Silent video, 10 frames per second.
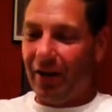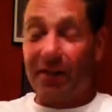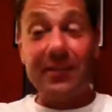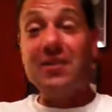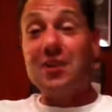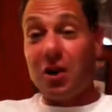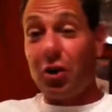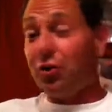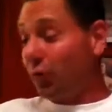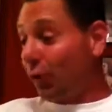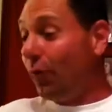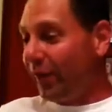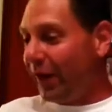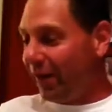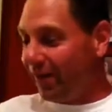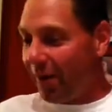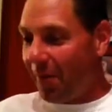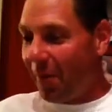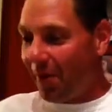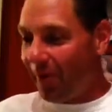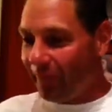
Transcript: I think there's a good groove in here, if I remember.